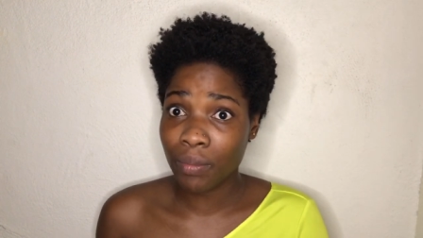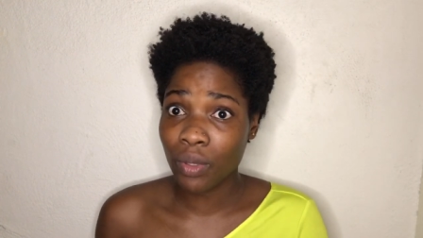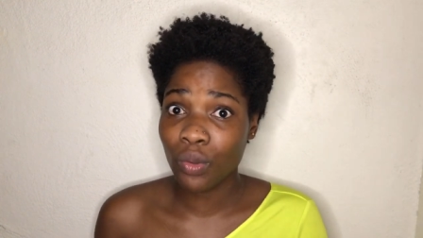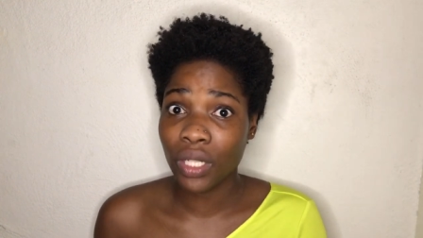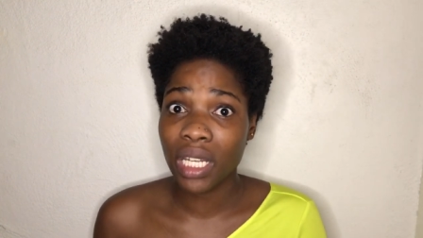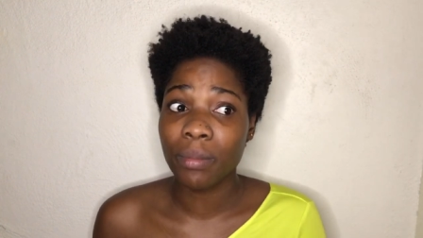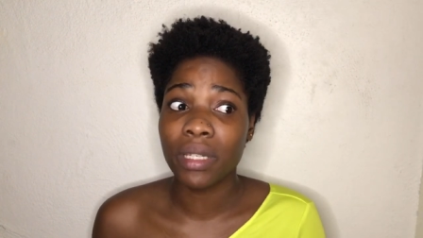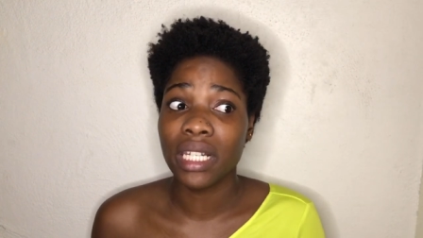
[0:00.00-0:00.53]
would
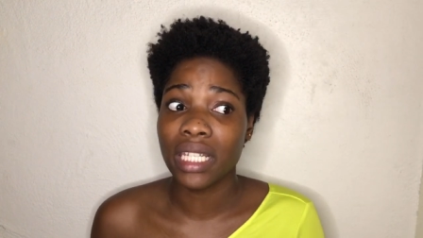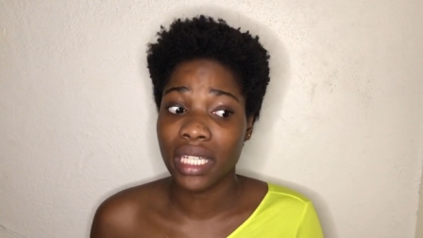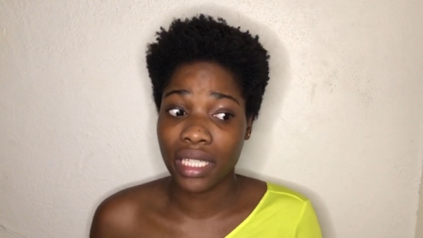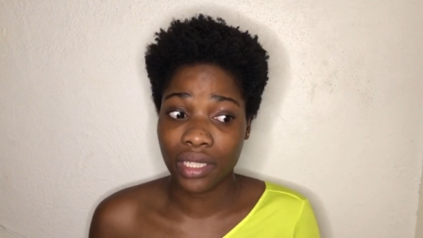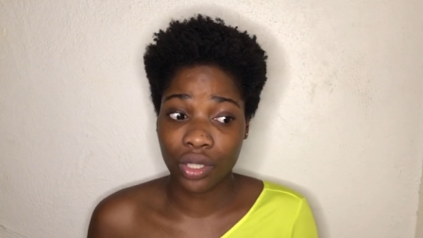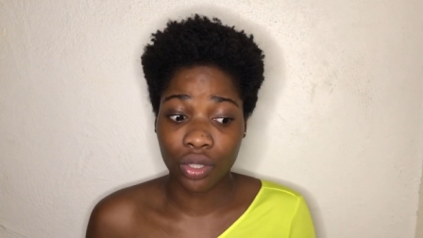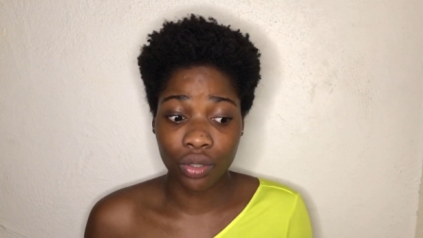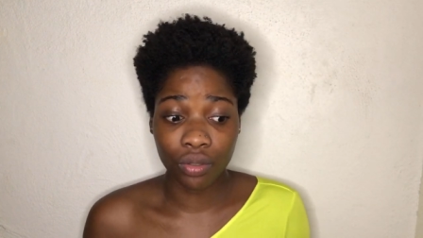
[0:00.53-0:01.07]
have been laying
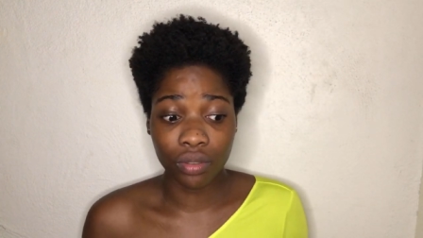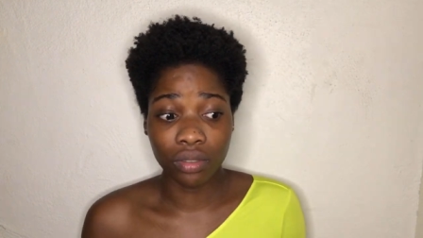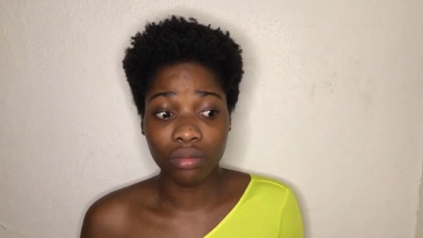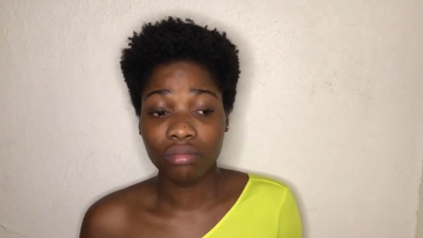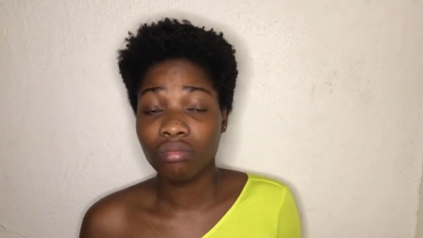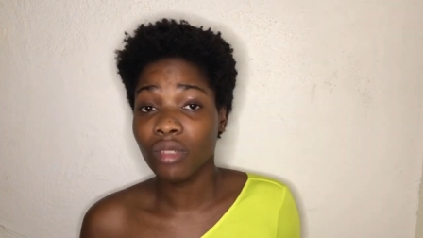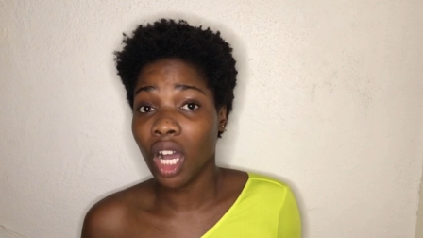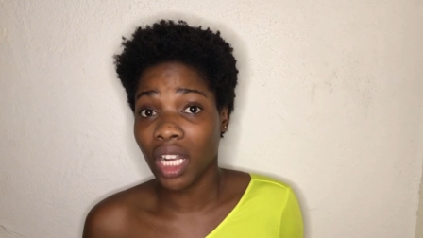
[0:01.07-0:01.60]
down
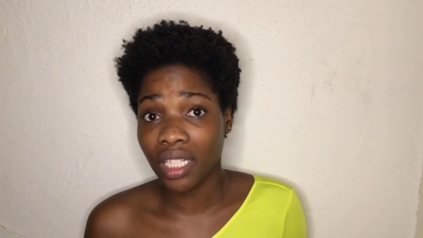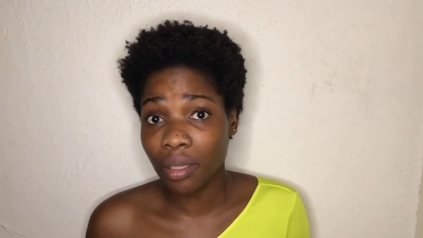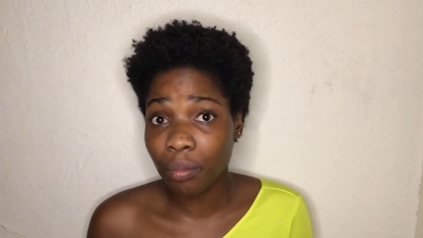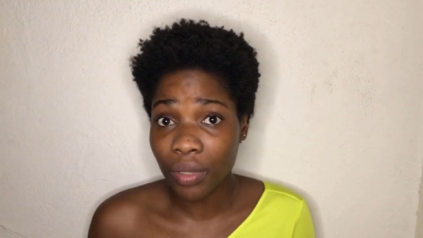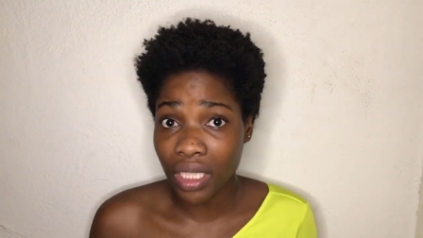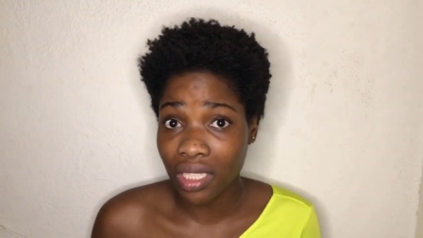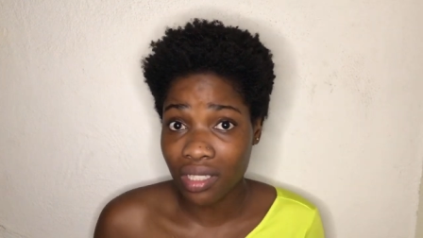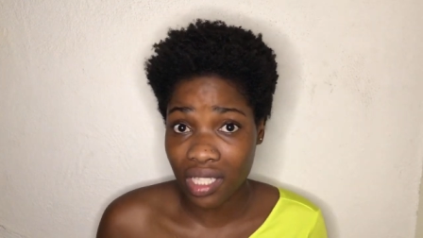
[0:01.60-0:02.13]
on the
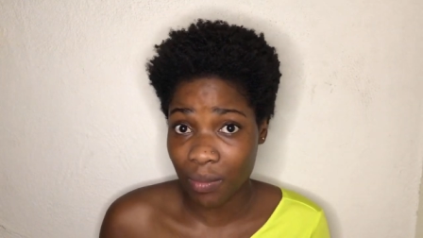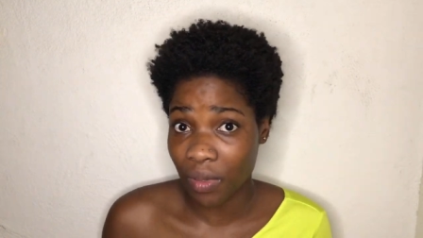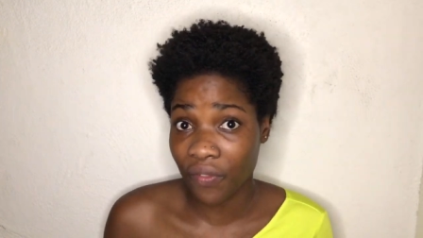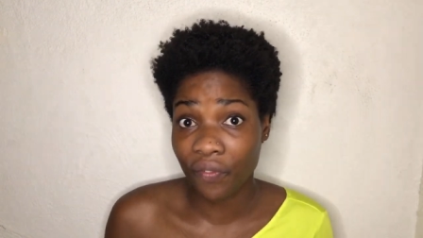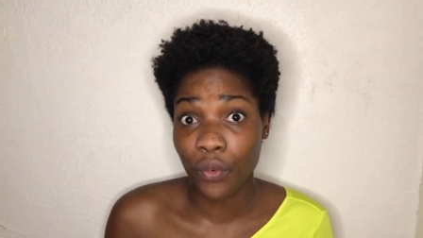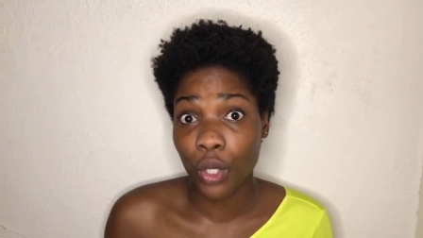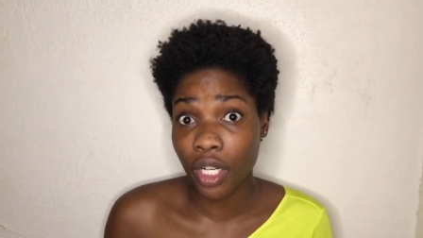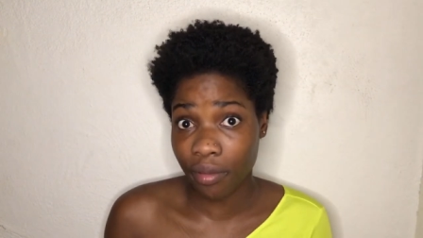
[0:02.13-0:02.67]
pillows
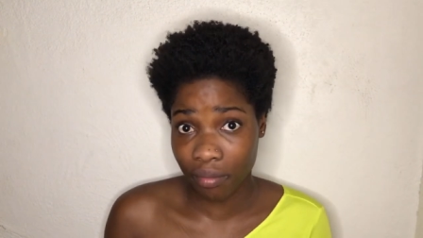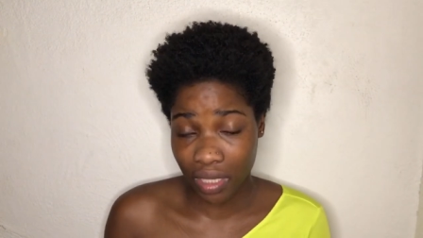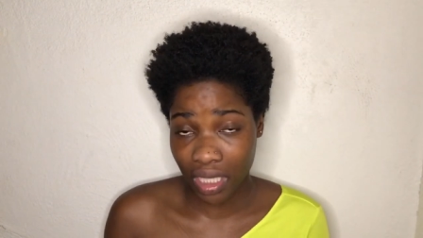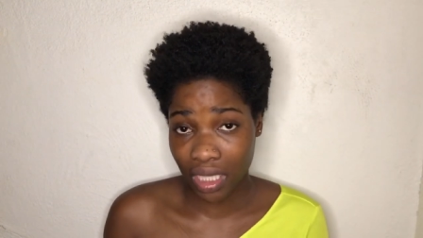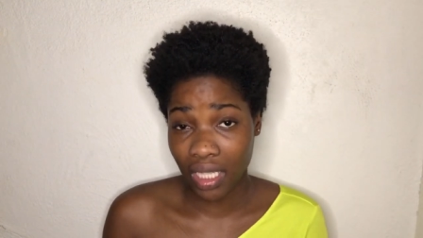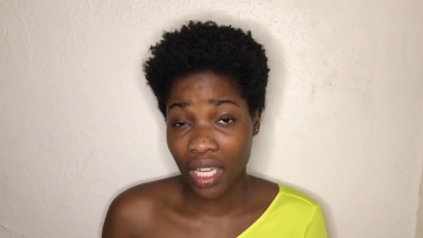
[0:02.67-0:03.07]
before me,